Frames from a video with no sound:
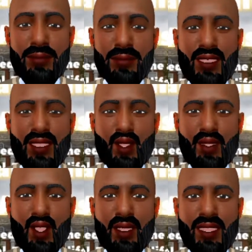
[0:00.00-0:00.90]
The
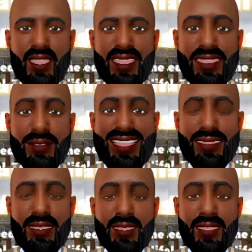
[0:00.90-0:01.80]
resulting
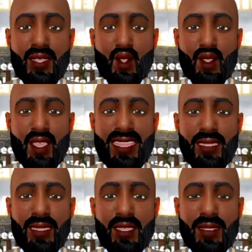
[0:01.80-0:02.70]
entity's
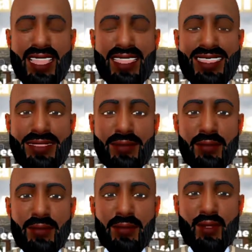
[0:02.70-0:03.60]
formation state
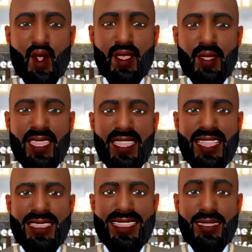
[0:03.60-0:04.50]
will
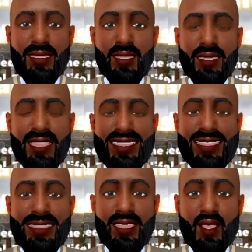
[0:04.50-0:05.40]
then issue a
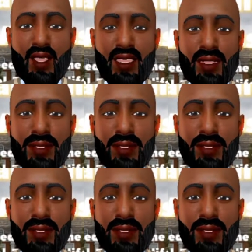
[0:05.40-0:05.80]
charter